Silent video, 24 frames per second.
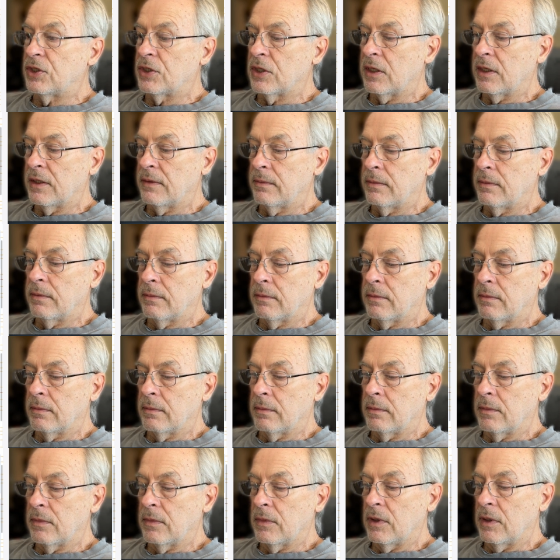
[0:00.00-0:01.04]
type.
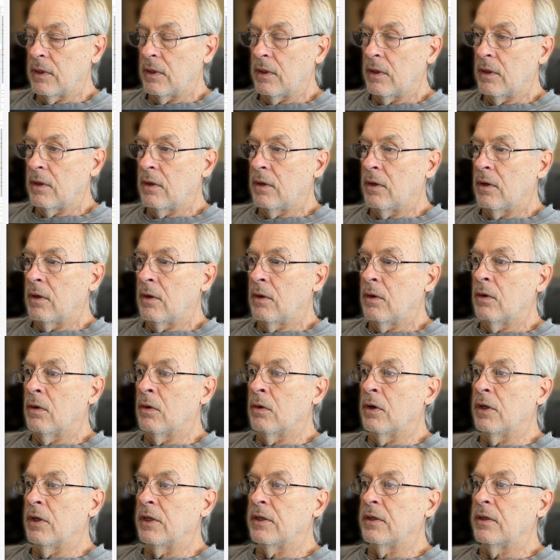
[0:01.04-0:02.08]

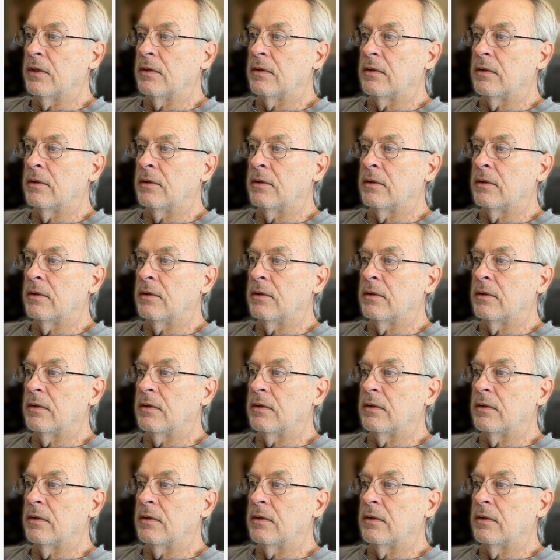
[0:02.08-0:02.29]
Oi.